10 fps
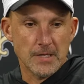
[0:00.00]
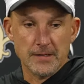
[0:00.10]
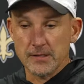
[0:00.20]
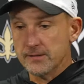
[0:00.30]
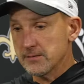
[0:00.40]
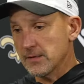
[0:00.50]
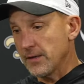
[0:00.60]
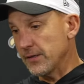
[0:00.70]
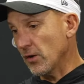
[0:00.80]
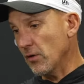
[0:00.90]
I think
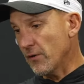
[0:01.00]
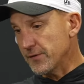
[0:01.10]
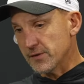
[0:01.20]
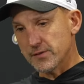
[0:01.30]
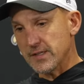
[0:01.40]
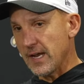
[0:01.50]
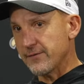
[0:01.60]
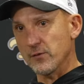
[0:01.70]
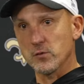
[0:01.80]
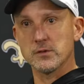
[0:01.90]
I think our offensive
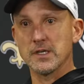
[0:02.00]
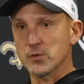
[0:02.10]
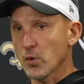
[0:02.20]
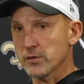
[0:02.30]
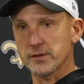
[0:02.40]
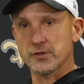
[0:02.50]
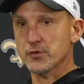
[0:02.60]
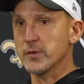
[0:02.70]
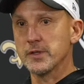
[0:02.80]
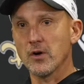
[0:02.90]
staff have, has worked
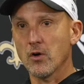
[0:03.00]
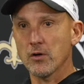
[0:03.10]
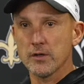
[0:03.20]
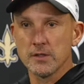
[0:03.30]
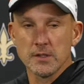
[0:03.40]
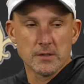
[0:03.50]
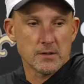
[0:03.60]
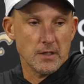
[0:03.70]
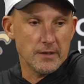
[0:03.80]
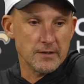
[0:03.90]
extremely hard.
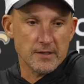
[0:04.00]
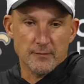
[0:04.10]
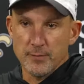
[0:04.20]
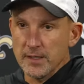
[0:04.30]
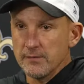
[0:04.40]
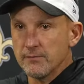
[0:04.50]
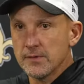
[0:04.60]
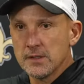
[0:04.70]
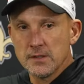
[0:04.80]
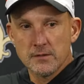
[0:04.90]
I think they've been
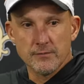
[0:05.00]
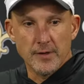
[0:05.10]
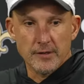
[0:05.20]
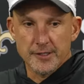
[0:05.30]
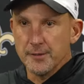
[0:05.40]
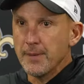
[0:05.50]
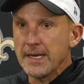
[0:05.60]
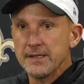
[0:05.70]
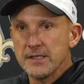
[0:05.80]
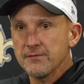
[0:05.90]
very
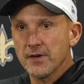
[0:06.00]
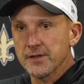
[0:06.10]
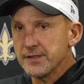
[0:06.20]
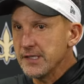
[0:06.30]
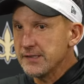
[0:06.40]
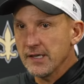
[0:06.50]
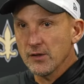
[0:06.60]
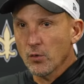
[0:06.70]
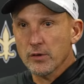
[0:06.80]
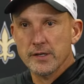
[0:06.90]
demanding, very
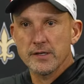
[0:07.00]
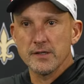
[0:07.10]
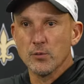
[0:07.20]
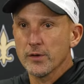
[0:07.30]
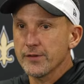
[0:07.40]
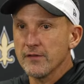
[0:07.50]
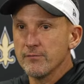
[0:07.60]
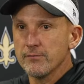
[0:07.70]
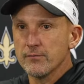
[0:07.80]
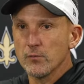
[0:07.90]
detail oriented in what
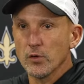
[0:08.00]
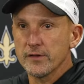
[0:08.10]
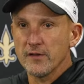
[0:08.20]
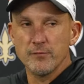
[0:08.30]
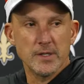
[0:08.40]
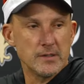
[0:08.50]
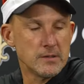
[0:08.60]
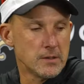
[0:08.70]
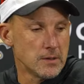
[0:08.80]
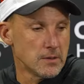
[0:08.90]
they've, what they've
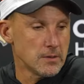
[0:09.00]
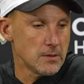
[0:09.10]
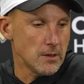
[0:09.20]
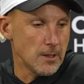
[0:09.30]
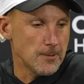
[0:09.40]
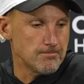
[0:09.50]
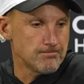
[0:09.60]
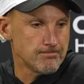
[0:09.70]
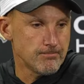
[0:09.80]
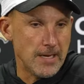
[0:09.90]
been uh,
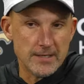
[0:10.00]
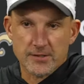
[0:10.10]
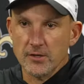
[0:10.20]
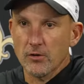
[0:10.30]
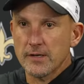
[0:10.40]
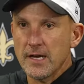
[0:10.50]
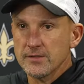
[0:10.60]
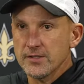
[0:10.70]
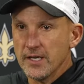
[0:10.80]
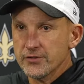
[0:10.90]
asking our
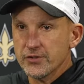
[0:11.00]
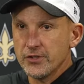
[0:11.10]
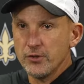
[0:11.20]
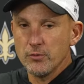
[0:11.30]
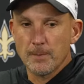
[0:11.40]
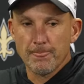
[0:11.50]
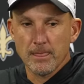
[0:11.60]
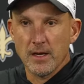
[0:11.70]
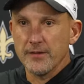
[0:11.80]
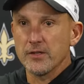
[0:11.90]
guys to execute.
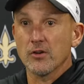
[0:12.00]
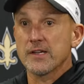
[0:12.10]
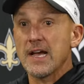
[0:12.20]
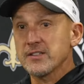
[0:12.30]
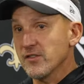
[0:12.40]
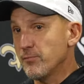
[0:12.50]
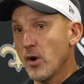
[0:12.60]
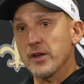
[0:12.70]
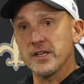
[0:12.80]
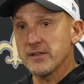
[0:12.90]
I think our guys have
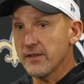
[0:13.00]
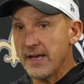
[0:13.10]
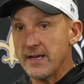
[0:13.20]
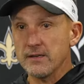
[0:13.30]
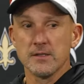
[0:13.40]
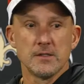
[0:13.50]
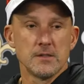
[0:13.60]
bought into that.